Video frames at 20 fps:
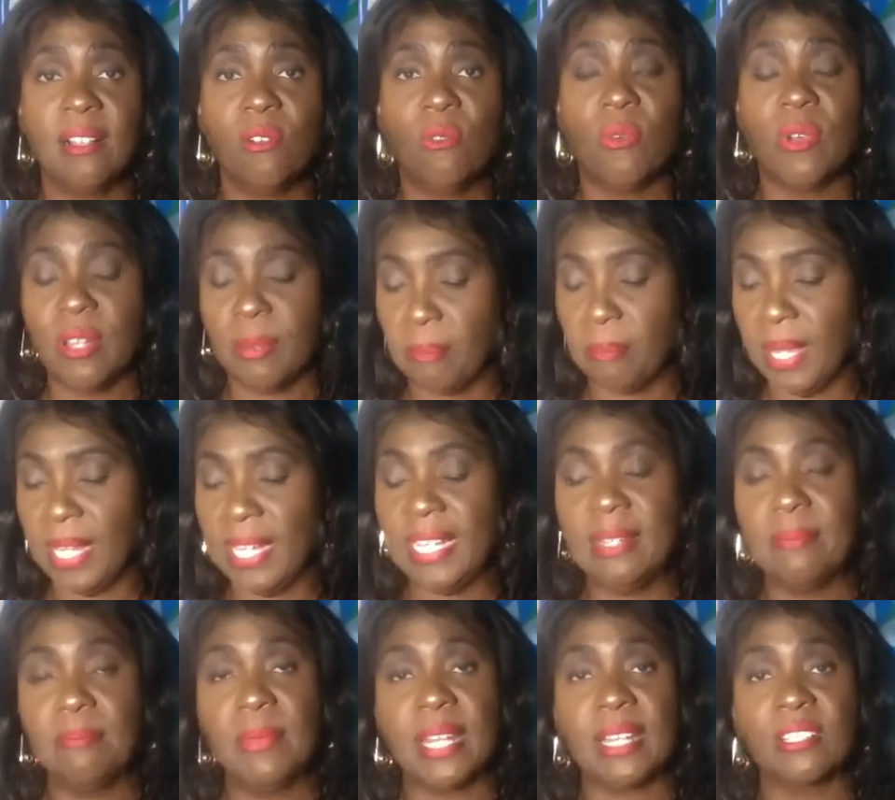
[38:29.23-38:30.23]
When
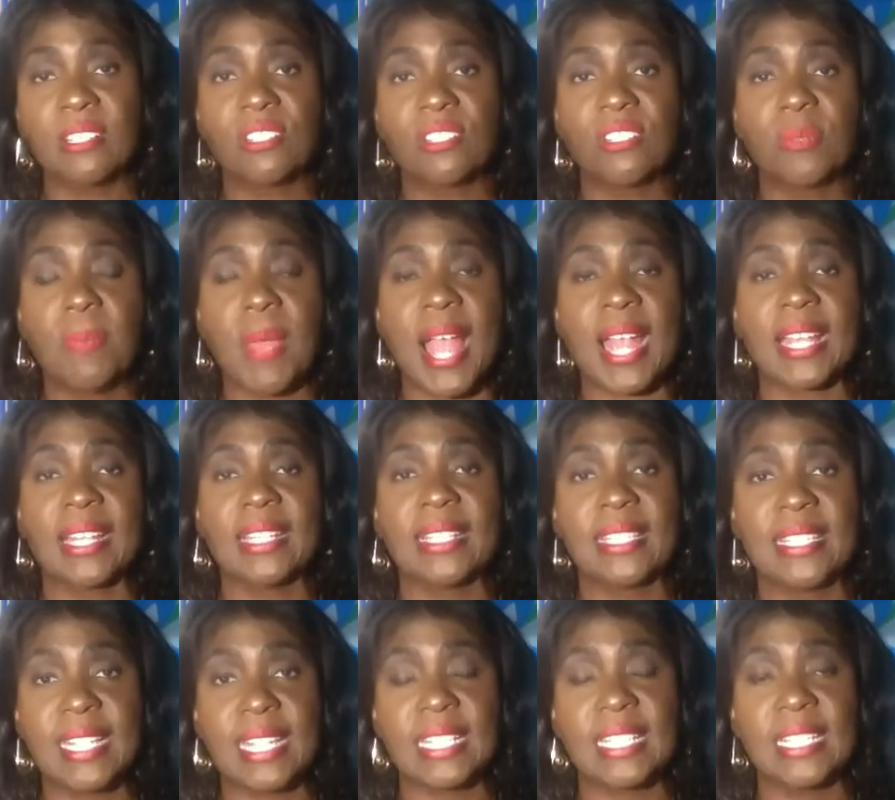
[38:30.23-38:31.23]
many ministers back in the
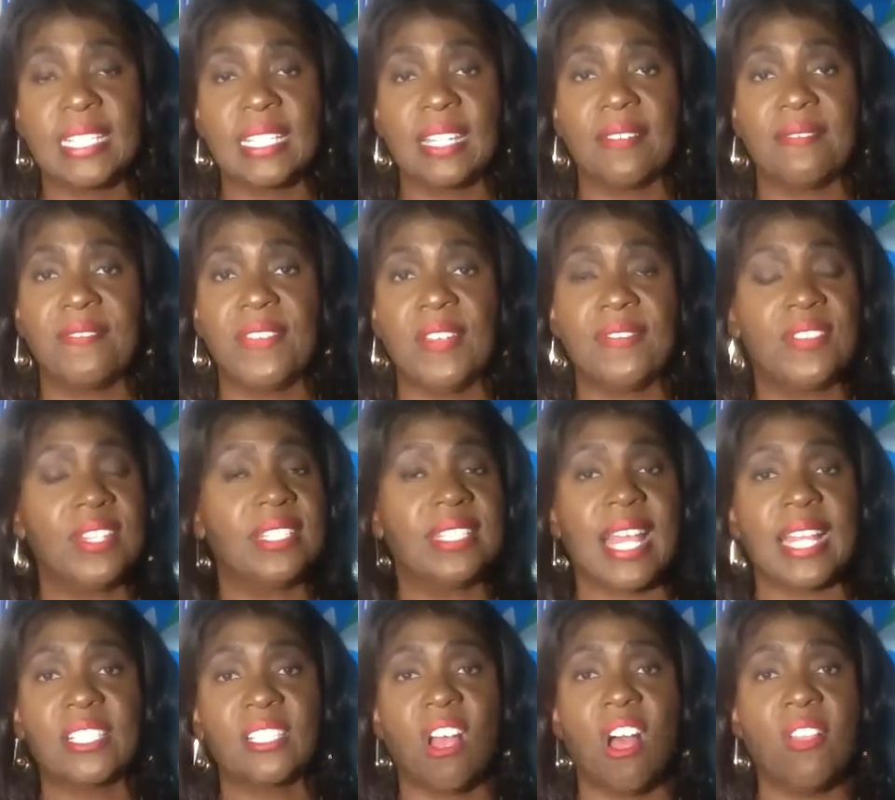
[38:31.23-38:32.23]
60s and the 50s,
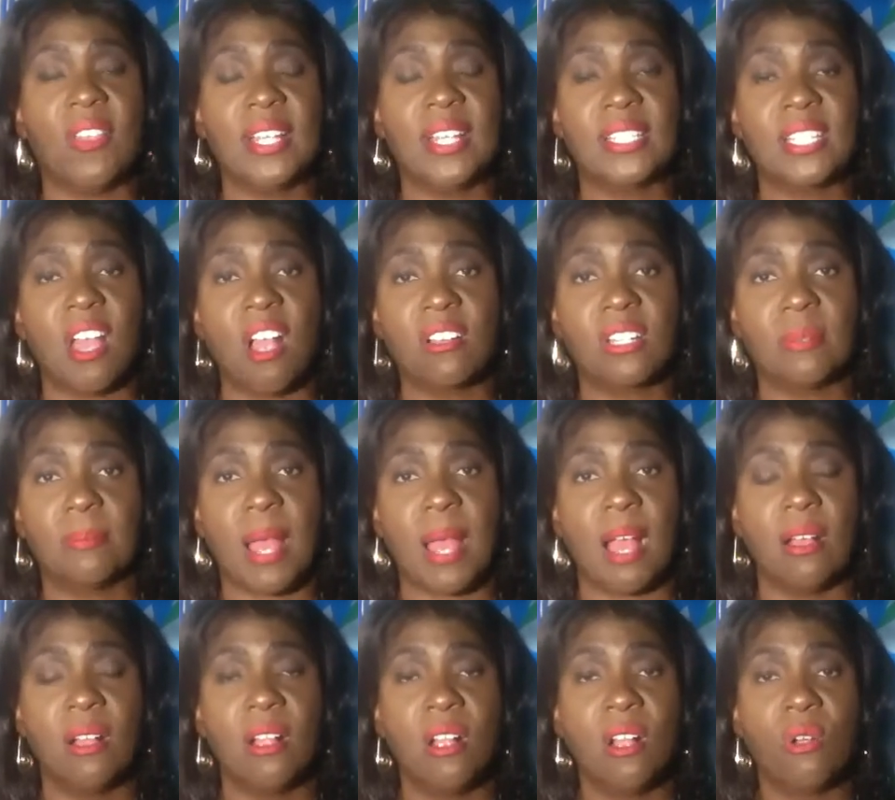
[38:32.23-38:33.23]
that's all they talked
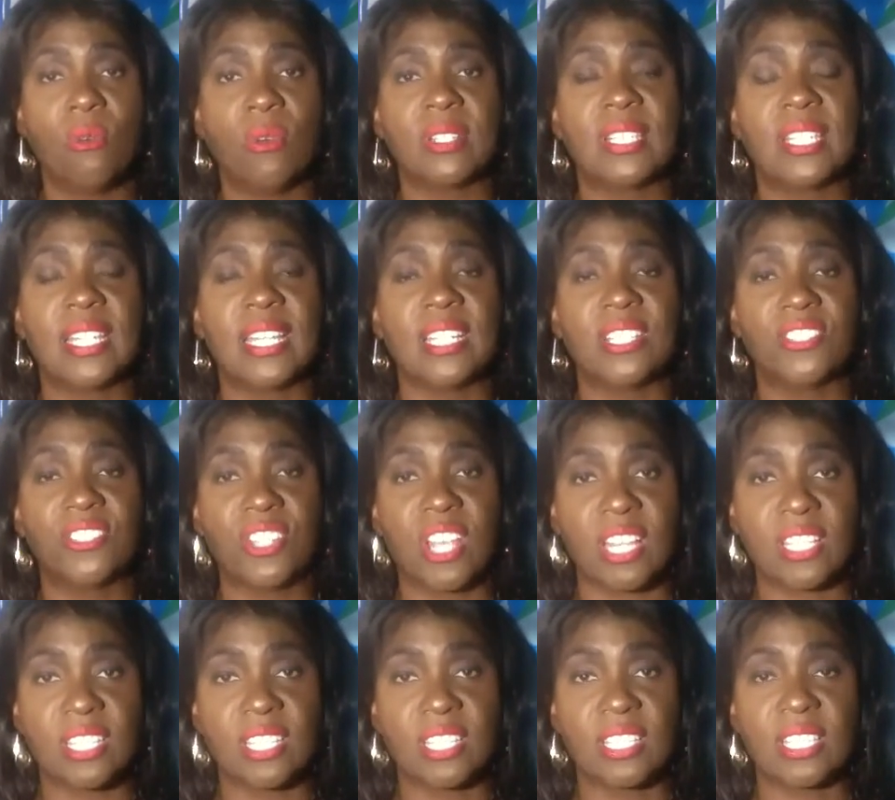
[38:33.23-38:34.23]
about was the
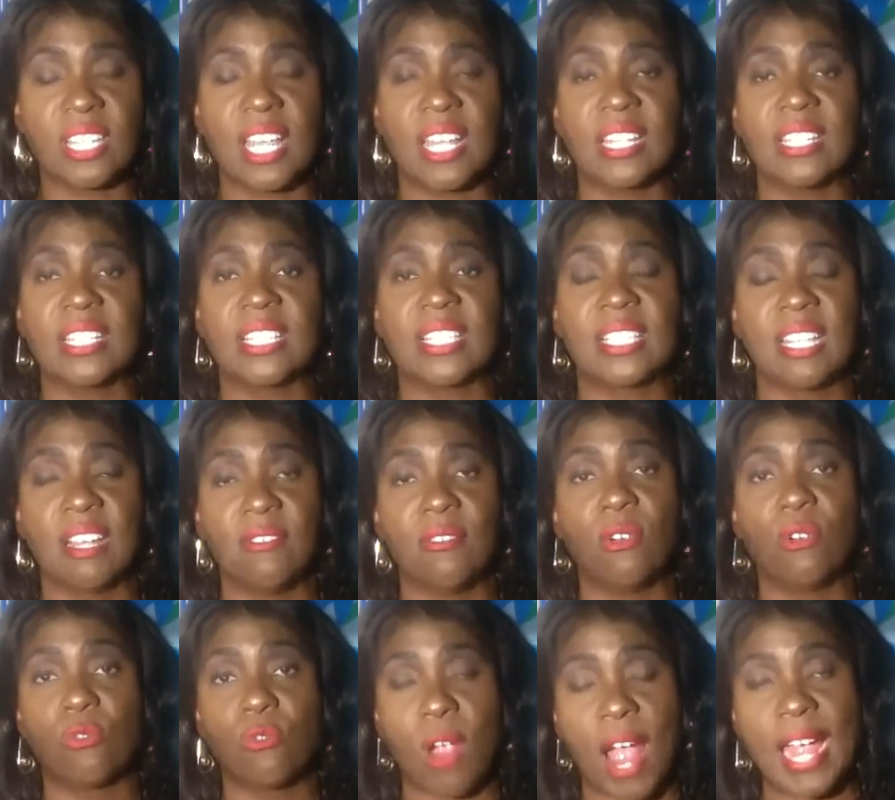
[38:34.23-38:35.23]
injustice and
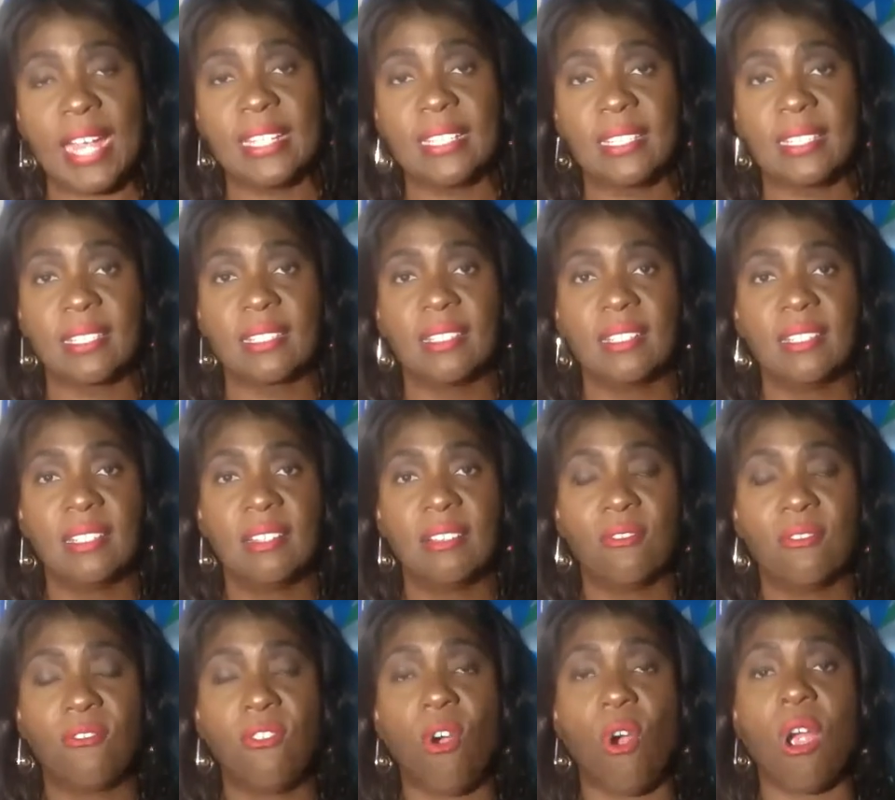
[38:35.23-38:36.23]
civil rights
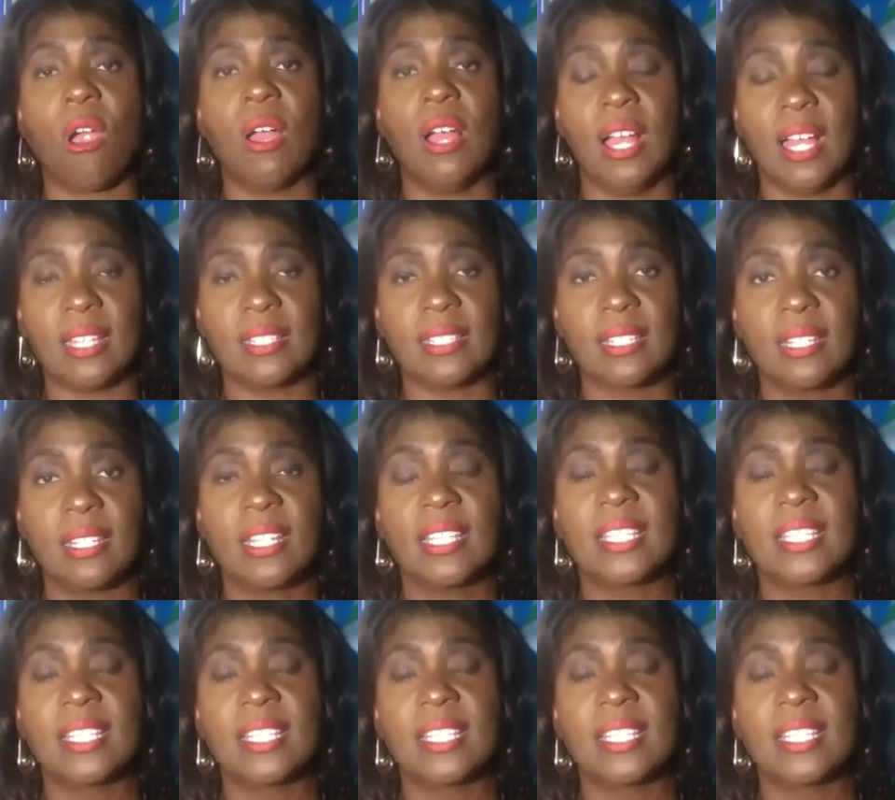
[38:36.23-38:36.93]
for us.